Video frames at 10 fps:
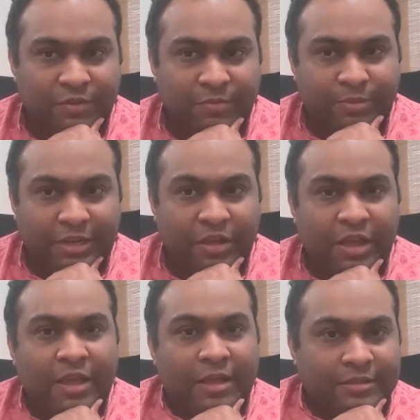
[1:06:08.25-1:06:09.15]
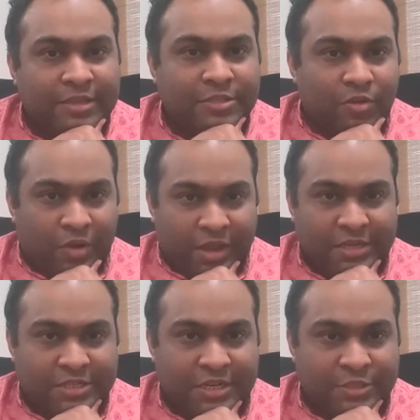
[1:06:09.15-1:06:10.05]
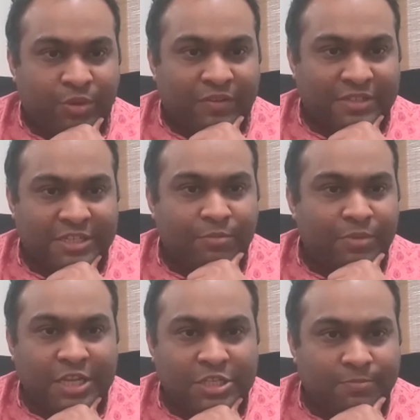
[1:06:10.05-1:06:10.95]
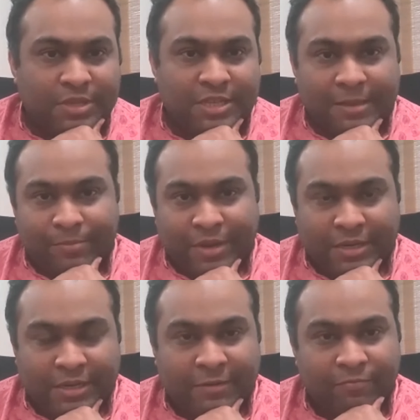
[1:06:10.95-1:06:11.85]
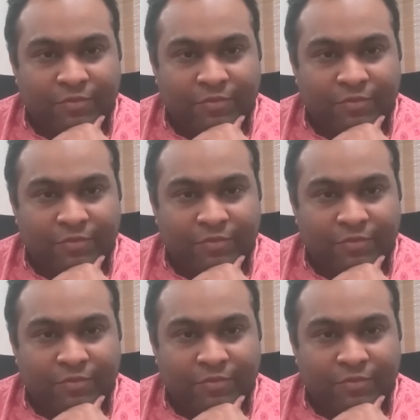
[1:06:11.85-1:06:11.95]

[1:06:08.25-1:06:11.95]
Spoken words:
We believe these occasions where cinema is being celebrated,